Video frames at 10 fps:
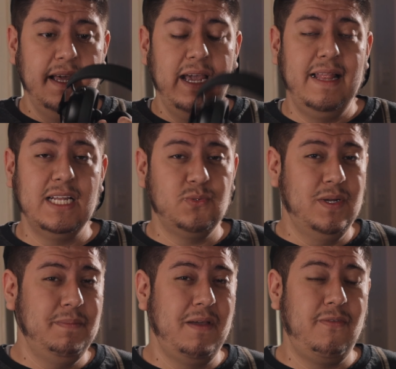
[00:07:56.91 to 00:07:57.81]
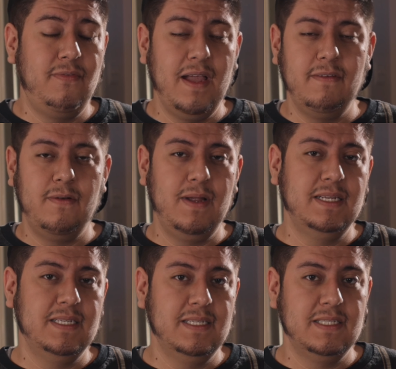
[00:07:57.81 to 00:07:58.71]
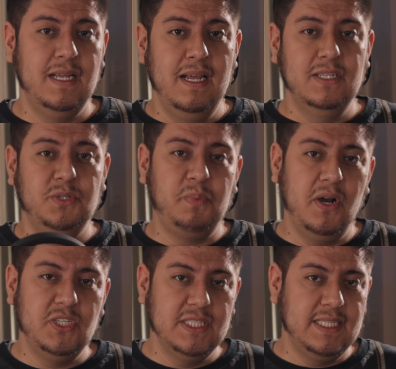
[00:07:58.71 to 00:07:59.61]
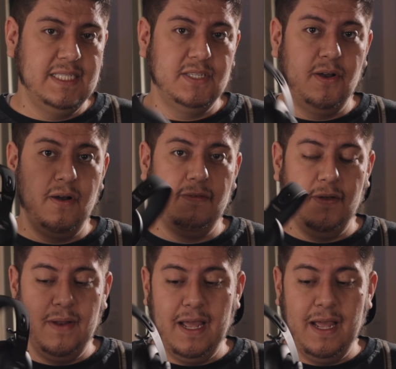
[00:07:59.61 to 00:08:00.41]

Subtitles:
And that's one of my favorite reasons to purchase these Nuraphone